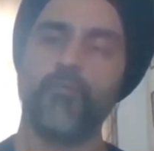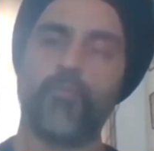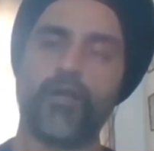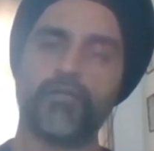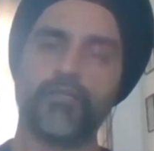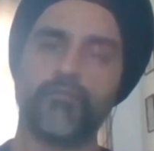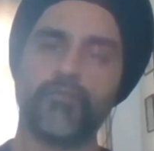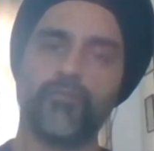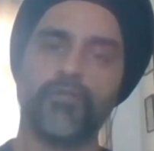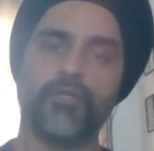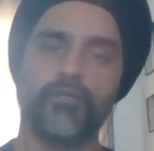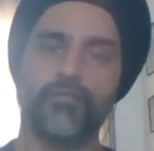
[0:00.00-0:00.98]
partnering with
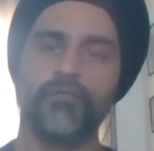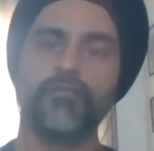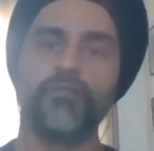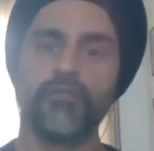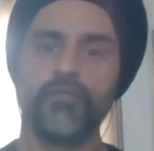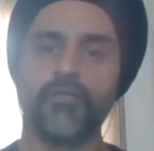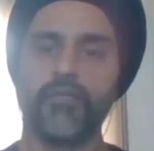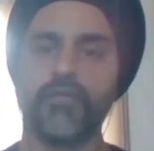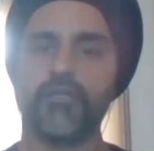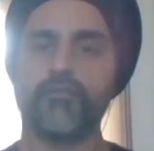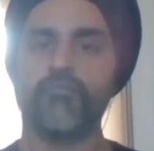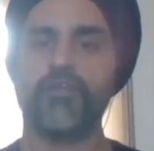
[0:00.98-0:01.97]
Ola
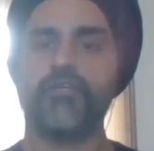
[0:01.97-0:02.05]
in a very